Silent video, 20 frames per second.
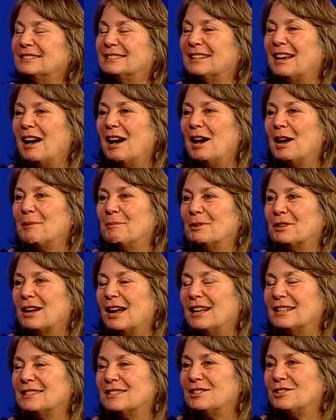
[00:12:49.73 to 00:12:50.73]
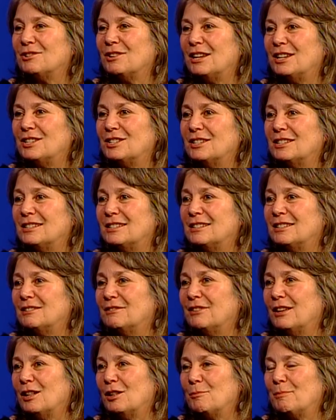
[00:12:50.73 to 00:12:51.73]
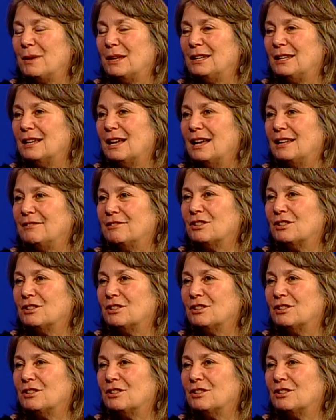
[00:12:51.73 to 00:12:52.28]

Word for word: time or concentration to develop any kind